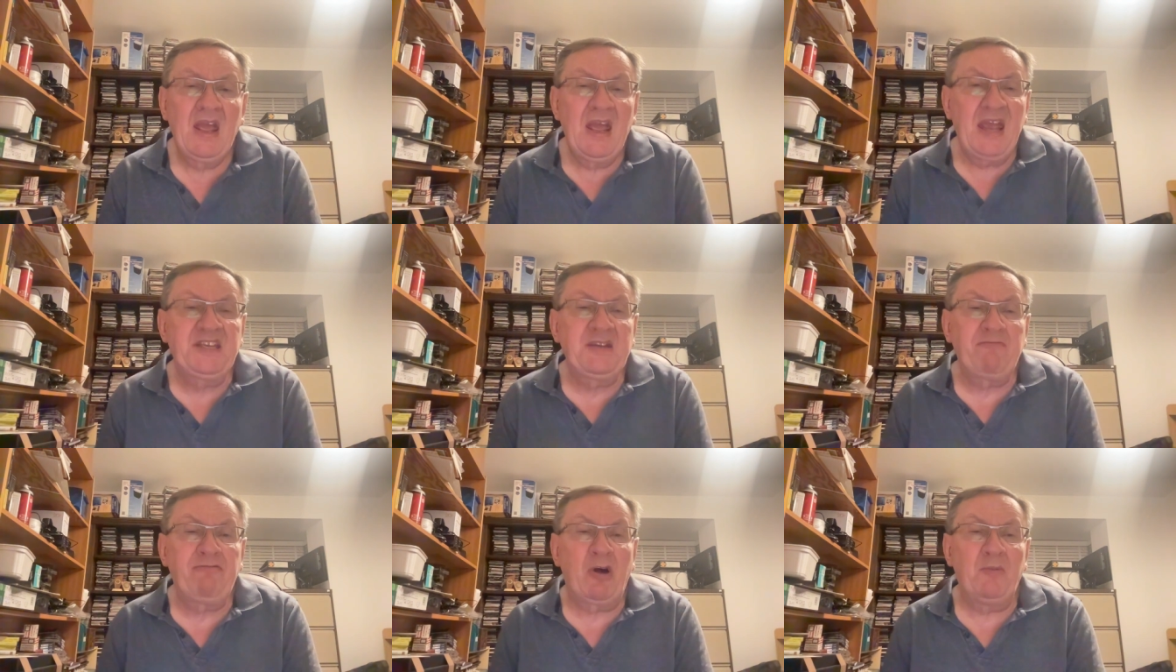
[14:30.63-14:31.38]
It's
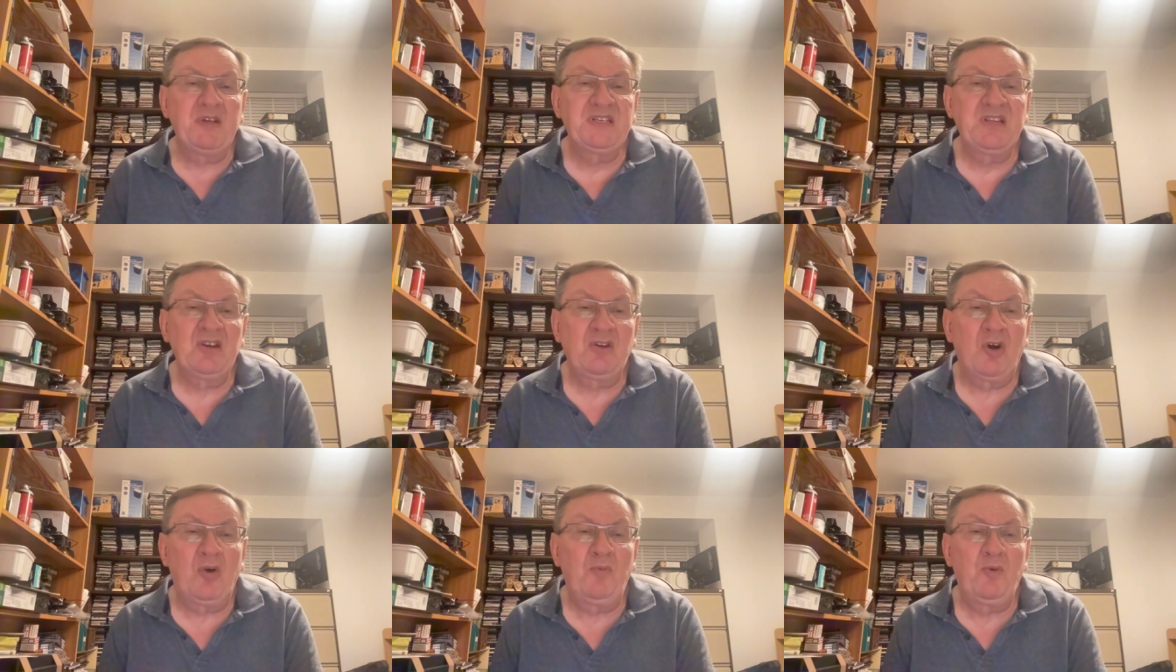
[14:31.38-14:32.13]
a promise that
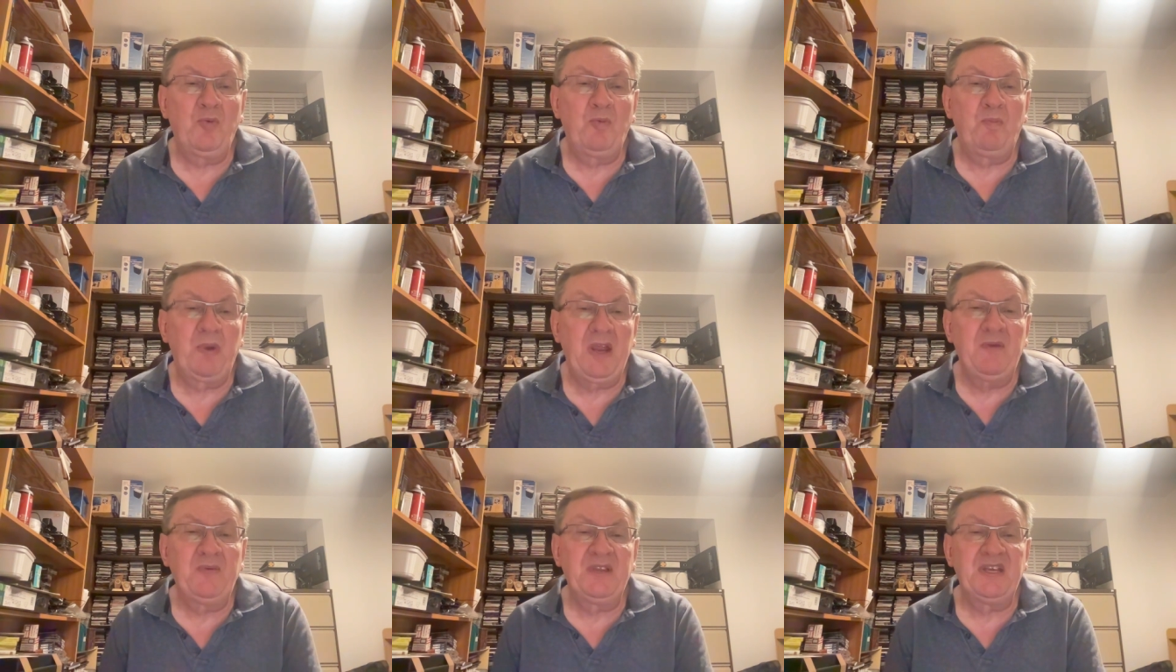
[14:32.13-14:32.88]
God will
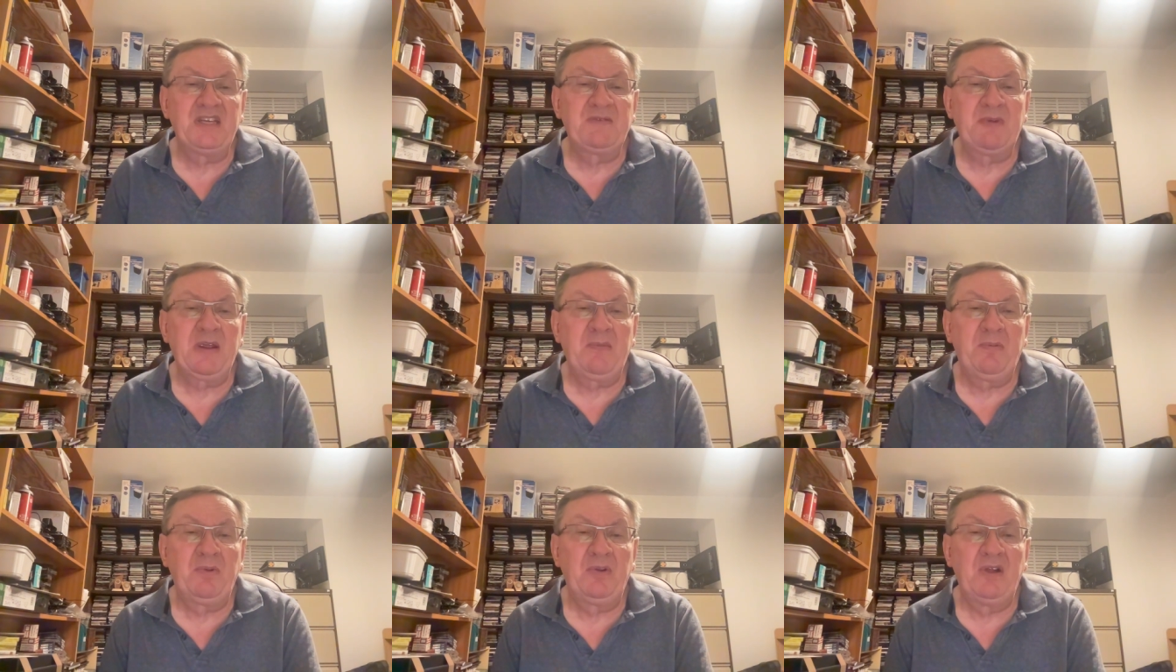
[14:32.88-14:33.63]
be with his
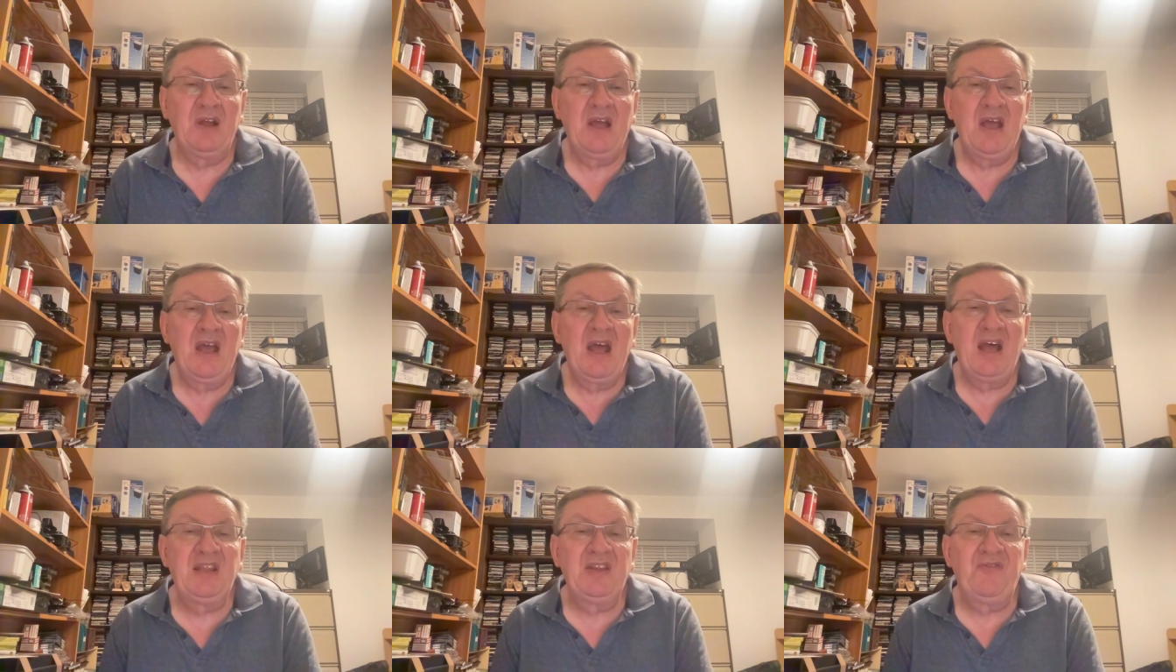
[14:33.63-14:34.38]
people
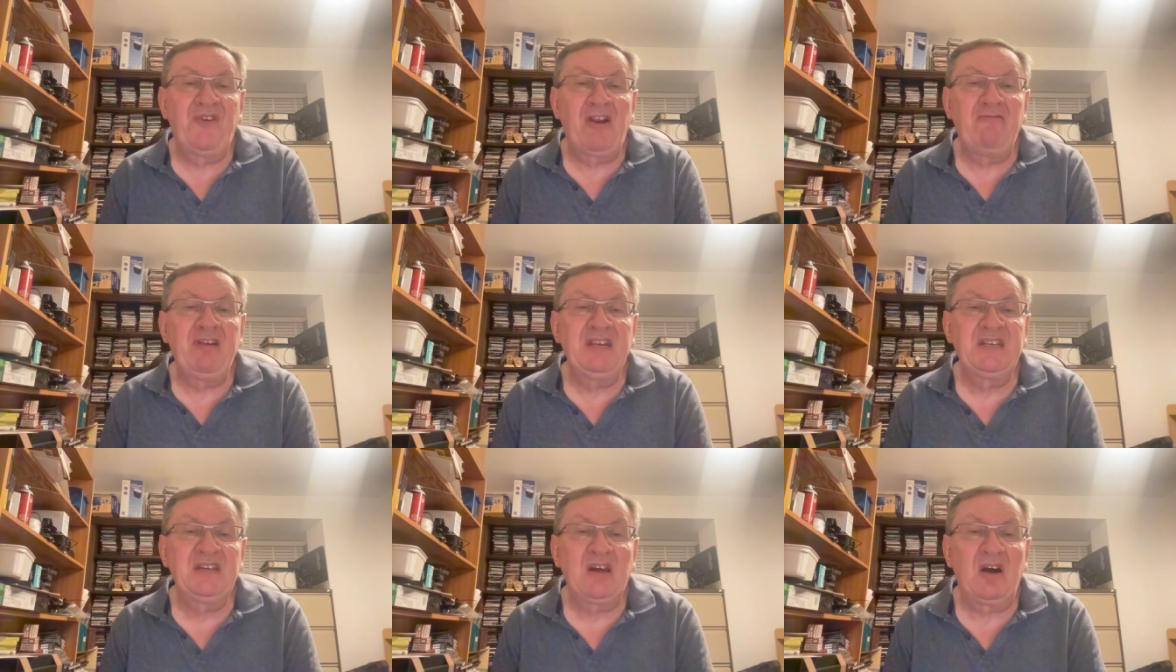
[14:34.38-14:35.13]
at the very
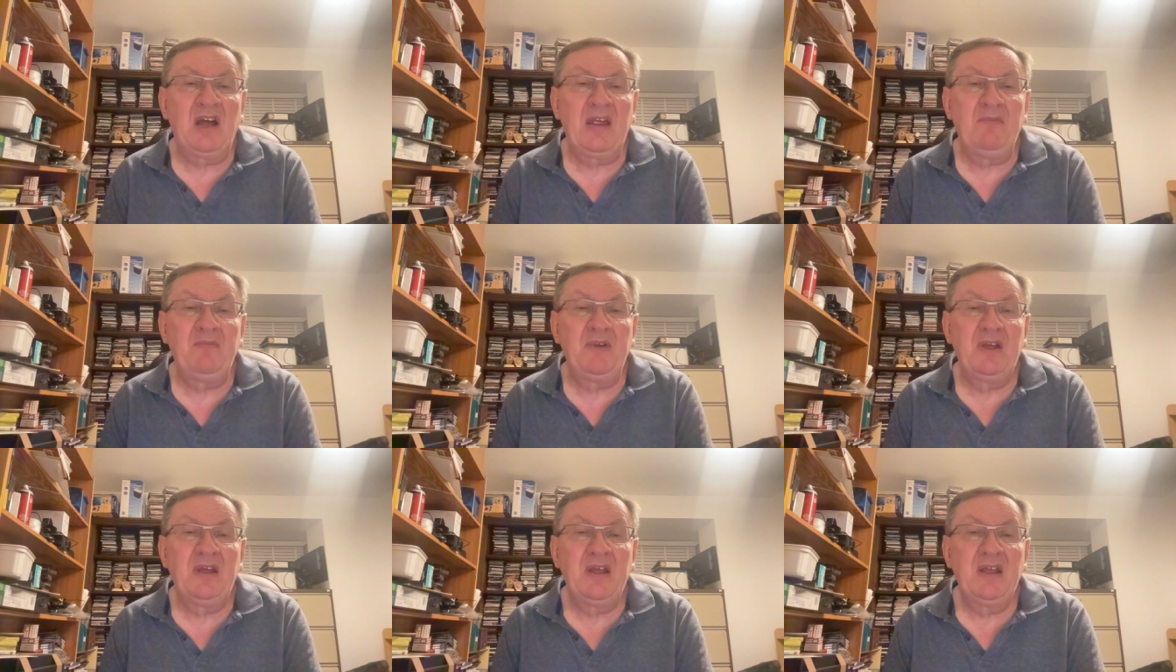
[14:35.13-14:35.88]

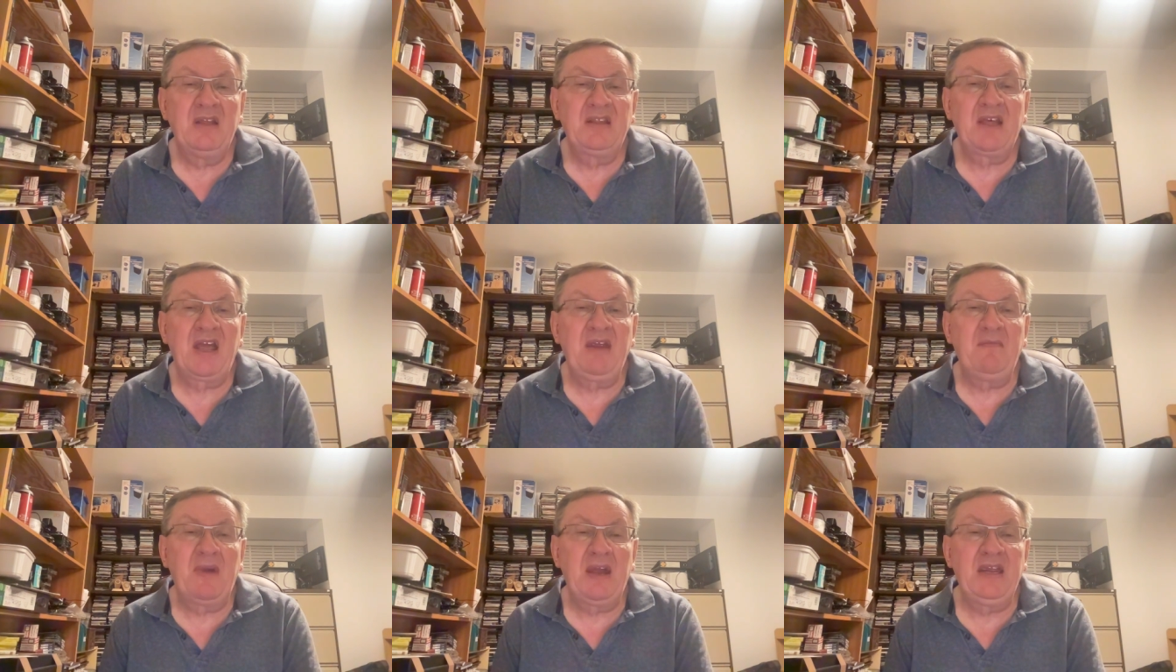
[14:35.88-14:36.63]
time
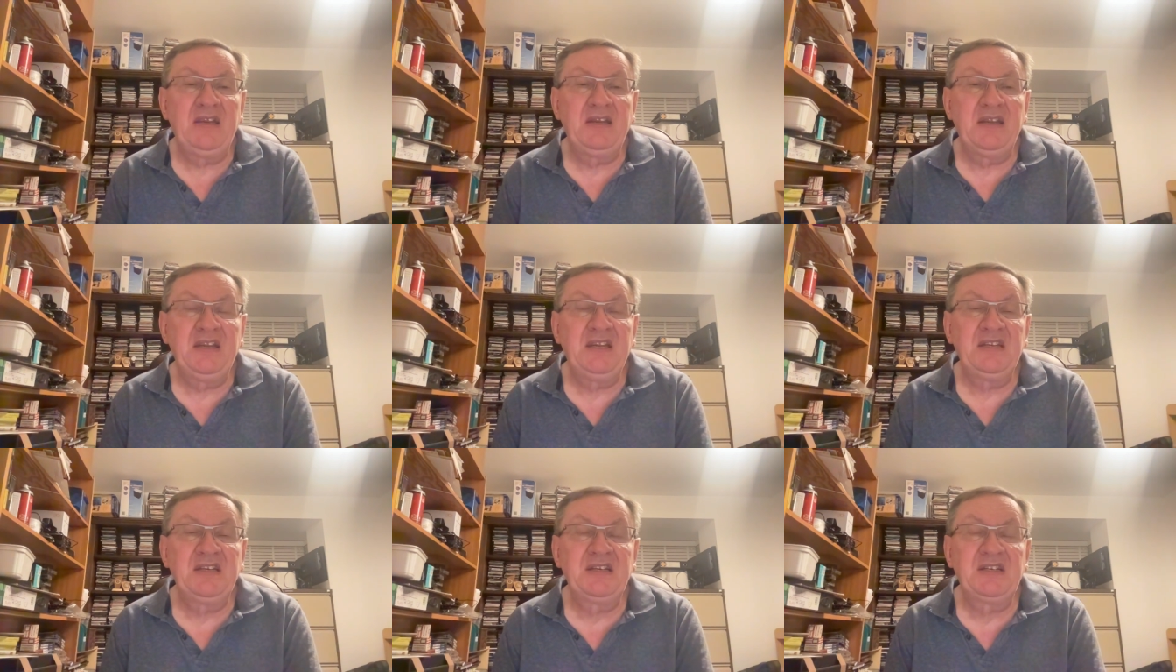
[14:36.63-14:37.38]
they may
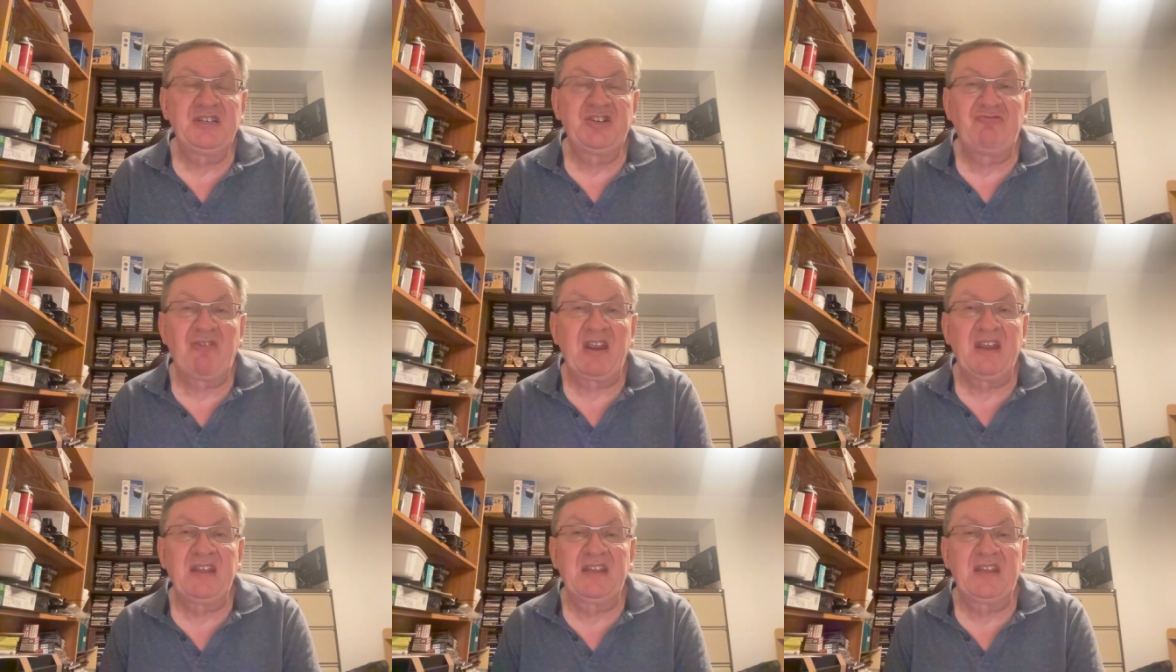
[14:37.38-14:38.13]
need
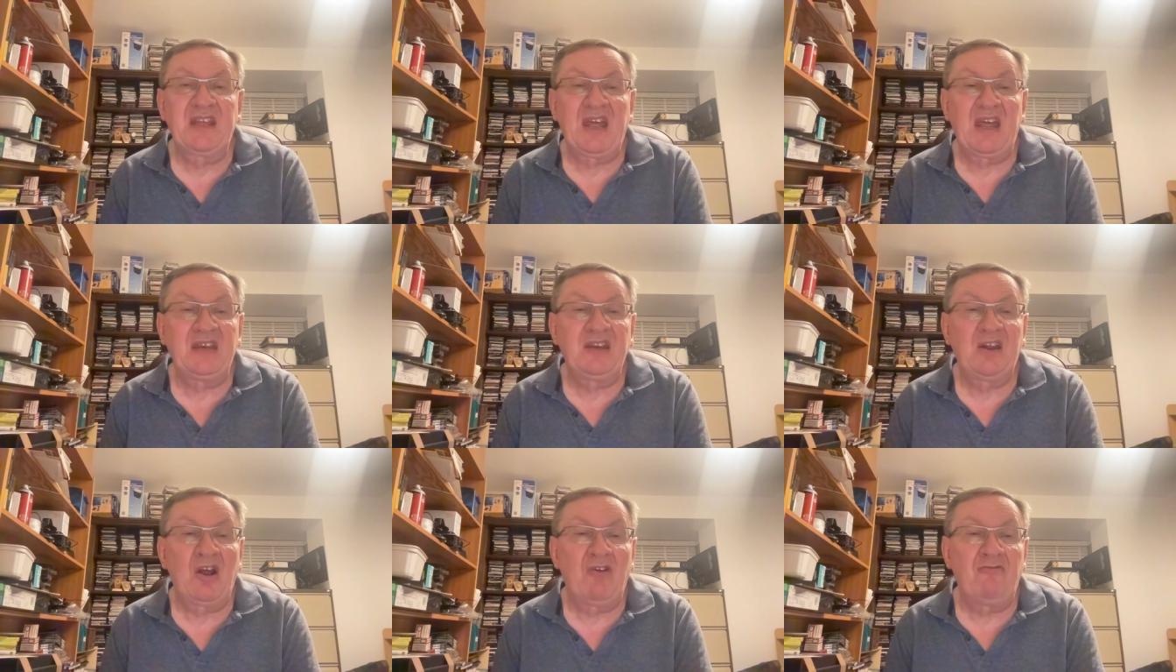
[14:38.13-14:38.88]
strength
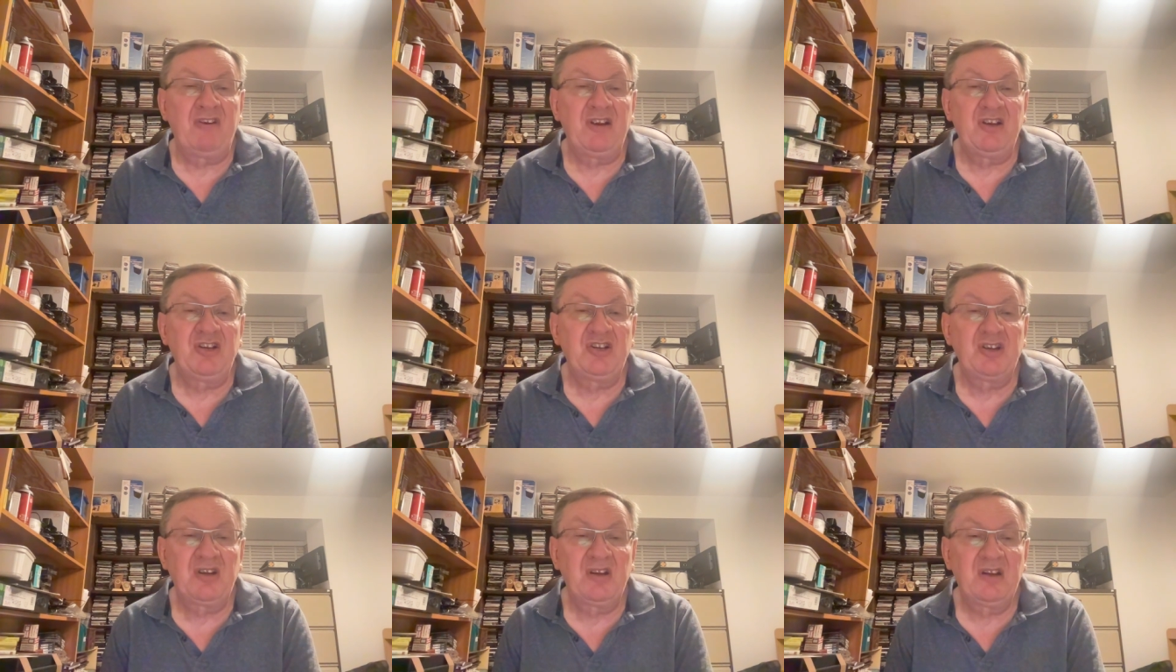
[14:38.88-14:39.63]
and courage.